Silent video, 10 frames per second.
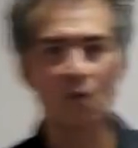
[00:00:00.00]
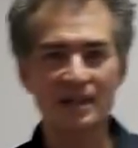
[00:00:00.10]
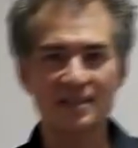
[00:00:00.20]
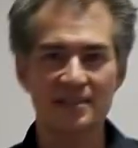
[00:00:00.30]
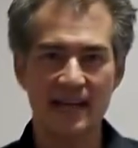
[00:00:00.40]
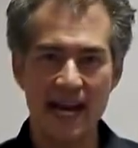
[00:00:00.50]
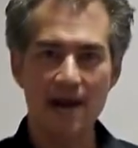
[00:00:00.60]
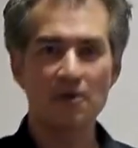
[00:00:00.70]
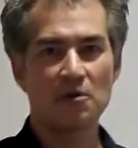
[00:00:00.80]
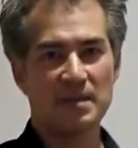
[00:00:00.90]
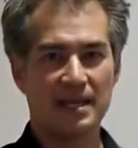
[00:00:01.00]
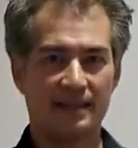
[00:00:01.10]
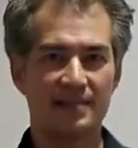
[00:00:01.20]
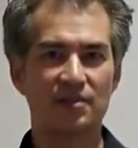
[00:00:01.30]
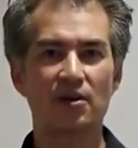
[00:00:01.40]
what does an arrow
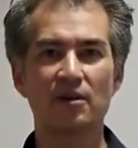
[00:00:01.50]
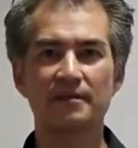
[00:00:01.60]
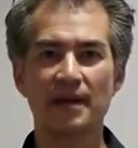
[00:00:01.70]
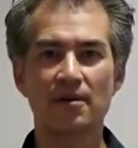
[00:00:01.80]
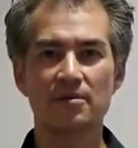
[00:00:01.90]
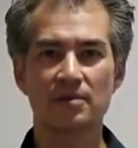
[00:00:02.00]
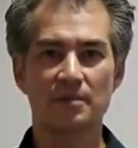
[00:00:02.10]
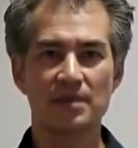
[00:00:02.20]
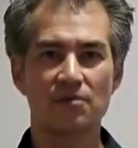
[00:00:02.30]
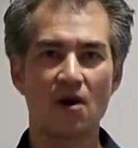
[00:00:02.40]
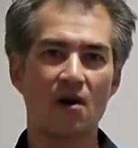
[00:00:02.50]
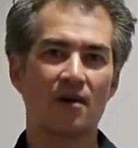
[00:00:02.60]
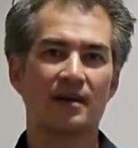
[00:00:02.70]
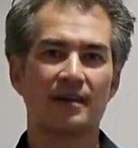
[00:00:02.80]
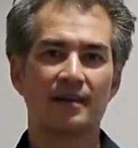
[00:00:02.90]
mean, these curved arrows that we
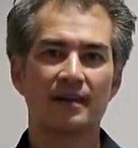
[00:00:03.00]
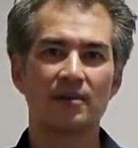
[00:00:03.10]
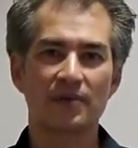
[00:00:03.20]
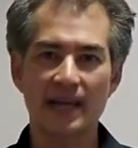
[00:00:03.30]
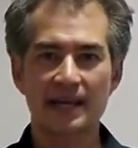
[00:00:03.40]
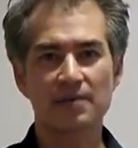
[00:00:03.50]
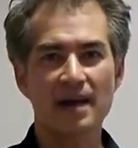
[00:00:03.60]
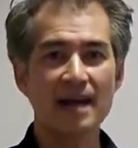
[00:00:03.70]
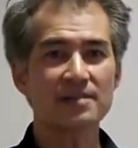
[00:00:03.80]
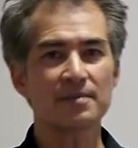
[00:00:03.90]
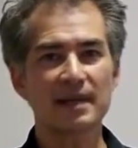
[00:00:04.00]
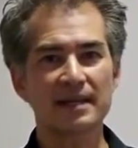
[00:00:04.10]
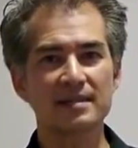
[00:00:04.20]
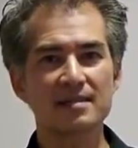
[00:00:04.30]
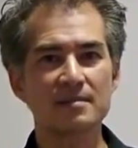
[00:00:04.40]
draw in organic reaction
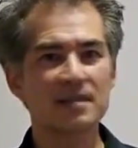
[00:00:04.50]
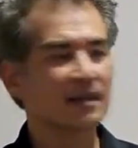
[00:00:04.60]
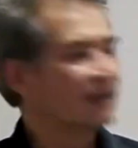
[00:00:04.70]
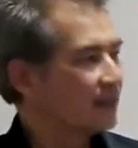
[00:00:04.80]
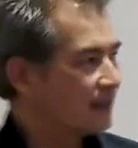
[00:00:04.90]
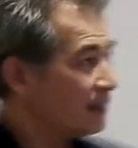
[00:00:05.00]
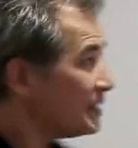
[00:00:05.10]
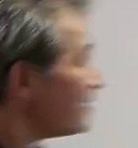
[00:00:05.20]
mechanisms, let me